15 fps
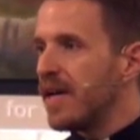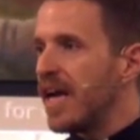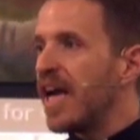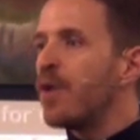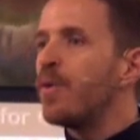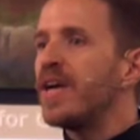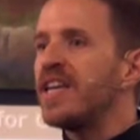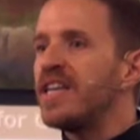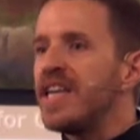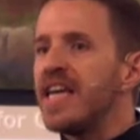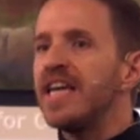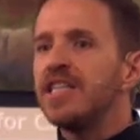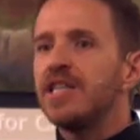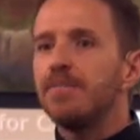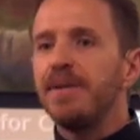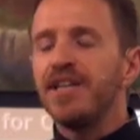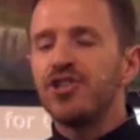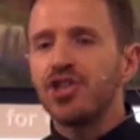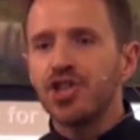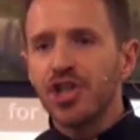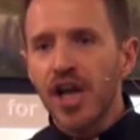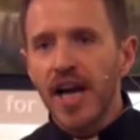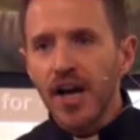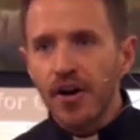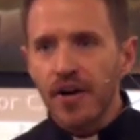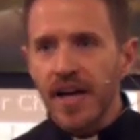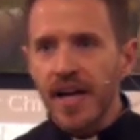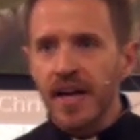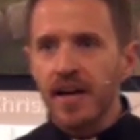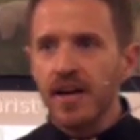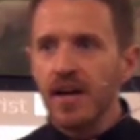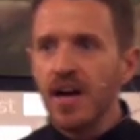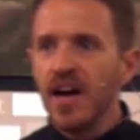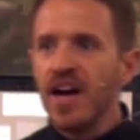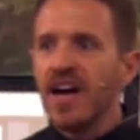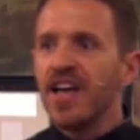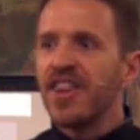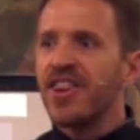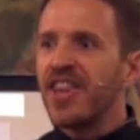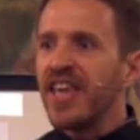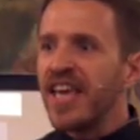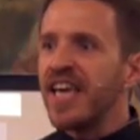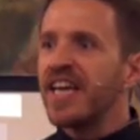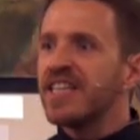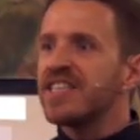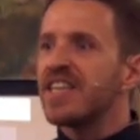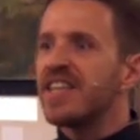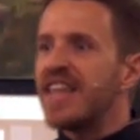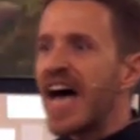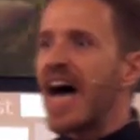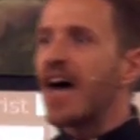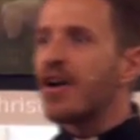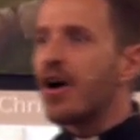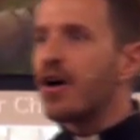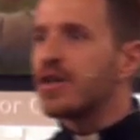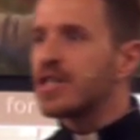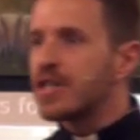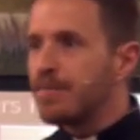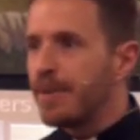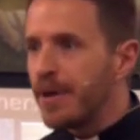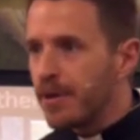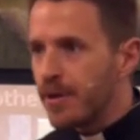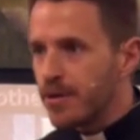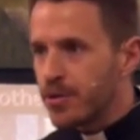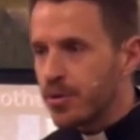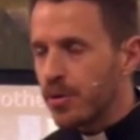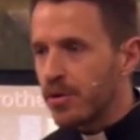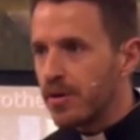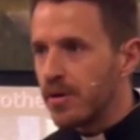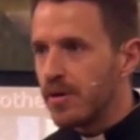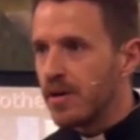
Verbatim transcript: And we need to be sharing things that are spiritual.